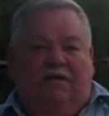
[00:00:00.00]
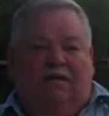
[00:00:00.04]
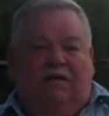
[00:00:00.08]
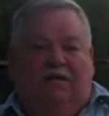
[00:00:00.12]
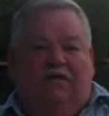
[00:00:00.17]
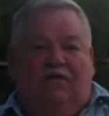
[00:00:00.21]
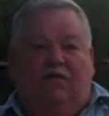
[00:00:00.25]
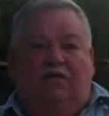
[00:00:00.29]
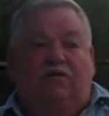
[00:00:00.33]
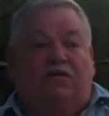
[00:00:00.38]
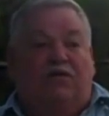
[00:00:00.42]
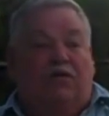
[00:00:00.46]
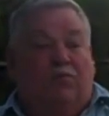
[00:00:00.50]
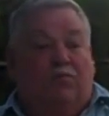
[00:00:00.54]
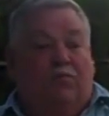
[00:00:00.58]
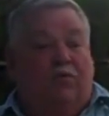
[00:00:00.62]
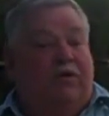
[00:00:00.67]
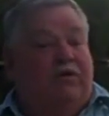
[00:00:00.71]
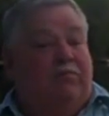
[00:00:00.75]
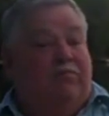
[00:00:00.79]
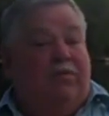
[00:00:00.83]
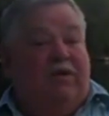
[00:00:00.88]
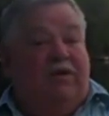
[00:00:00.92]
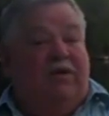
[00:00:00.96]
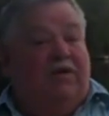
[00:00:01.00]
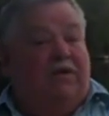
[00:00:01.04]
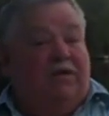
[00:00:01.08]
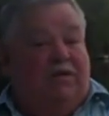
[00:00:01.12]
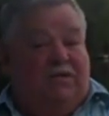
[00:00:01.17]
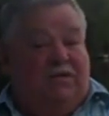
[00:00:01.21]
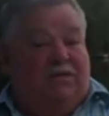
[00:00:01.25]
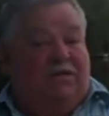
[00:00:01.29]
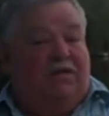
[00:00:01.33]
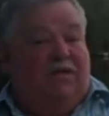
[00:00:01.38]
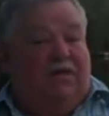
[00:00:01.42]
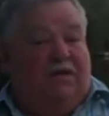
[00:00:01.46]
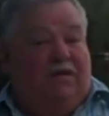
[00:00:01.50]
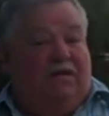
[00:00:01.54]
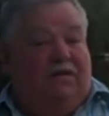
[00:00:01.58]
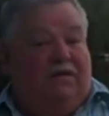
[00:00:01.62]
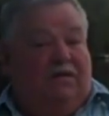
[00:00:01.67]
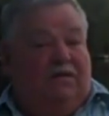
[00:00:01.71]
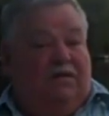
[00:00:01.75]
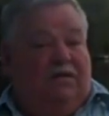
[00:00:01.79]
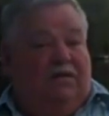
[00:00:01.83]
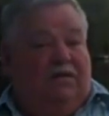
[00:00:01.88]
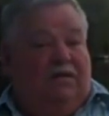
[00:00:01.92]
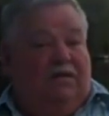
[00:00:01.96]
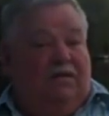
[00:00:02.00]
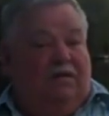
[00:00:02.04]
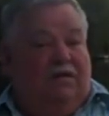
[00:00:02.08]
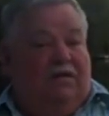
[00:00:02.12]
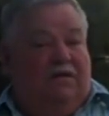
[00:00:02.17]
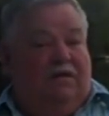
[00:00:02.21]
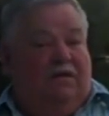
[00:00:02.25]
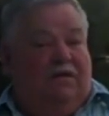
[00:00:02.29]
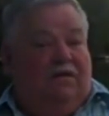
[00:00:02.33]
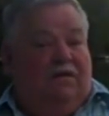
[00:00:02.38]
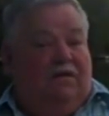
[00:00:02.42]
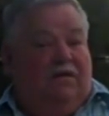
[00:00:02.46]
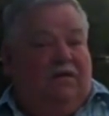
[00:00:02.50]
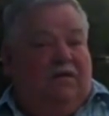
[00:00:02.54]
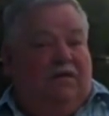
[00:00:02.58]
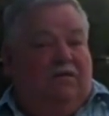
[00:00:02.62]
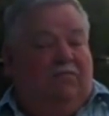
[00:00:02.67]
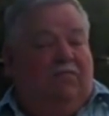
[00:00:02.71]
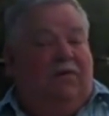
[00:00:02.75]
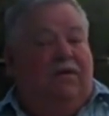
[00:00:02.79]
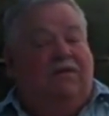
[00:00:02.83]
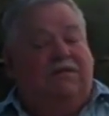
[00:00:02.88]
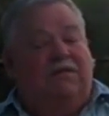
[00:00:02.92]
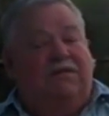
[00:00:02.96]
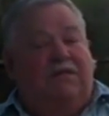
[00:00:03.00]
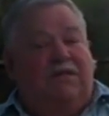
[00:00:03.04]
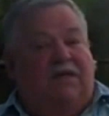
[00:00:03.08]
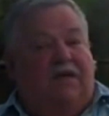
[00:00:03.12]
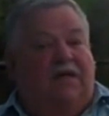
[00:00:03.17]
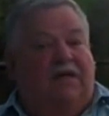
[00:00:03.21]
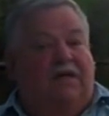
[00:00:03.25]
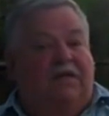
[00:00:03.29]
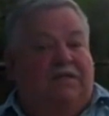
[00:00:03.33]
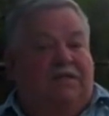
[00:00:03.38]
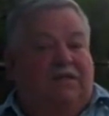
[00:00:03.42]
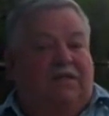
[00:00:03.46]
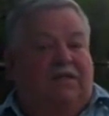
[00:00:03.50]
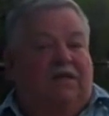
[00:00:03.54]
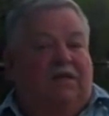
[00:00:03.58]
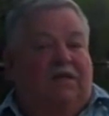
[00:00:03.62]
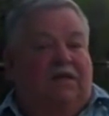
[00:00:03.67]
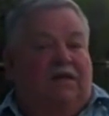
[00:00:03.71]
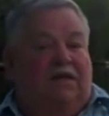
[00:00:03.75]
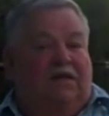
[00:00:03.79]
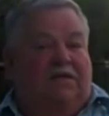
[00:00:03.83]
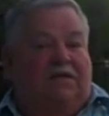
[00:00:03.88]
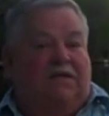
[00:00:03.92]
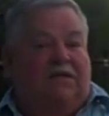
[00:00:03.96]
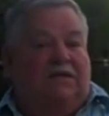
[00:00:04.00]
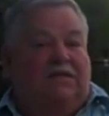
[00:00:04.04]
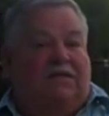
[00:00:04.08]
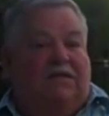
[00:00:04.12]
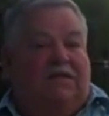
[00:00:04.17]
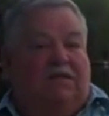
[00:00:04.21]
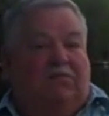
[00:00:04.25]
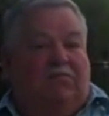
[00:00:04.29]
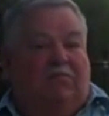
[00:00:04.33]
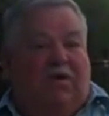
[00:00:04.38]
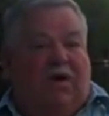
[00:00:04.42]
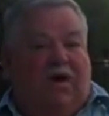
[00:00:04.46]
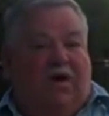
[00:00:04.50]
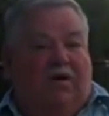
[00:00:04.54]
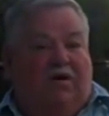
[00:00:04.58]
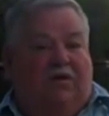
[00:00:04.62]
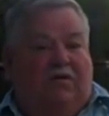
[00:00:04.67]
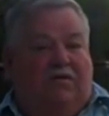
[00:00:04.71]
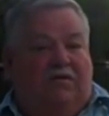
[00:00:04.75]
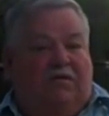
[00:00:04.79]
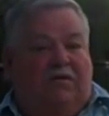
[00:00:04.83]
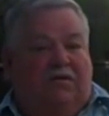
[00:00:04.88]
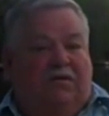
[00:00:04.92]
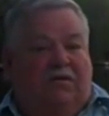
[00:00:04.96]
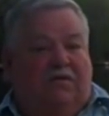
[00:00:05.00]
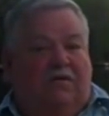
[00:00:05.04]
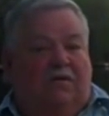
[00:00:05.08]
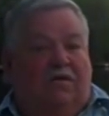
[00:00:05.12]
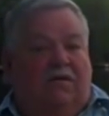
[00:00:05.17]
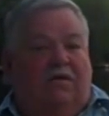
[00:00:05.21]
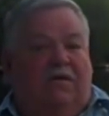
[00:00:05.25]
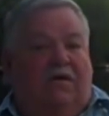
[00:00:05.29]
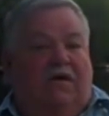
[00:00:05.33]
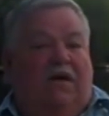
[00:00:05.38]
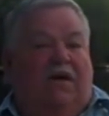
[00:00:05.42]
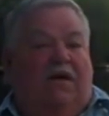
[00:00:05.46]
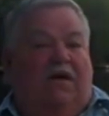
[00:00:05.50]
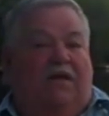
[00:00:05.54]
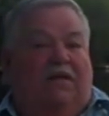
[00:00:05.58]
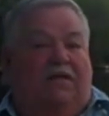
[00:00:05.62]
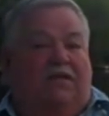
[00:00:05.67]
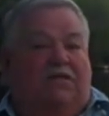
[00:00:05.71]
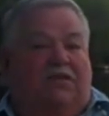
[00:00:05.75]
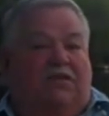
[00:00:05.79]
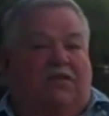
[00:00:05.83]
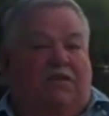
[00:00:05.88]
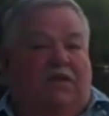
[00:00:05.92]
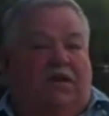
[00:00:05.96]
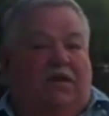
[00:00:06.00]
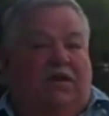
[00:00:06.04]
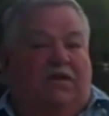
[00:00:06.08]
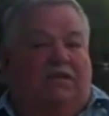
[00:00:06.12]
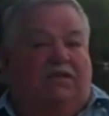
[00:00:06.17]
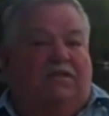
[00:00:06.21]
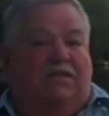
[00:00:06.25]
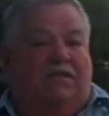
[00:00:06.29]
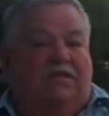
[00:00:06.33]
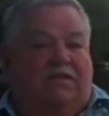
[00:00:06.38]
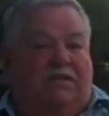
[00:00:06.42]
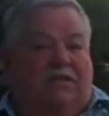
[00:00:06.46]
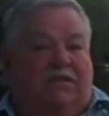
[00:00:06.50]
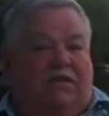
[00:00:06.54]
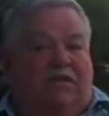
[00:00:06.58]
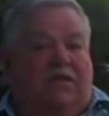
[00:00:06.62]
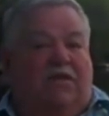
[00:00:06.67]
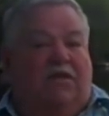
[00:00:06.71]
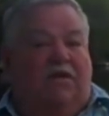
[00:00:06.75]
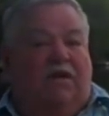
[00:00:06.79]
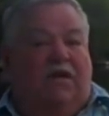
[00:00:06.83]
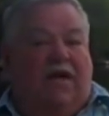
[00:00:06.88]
there's no point in being in a city. Because the dating ceiling exists in the bars, and it's going to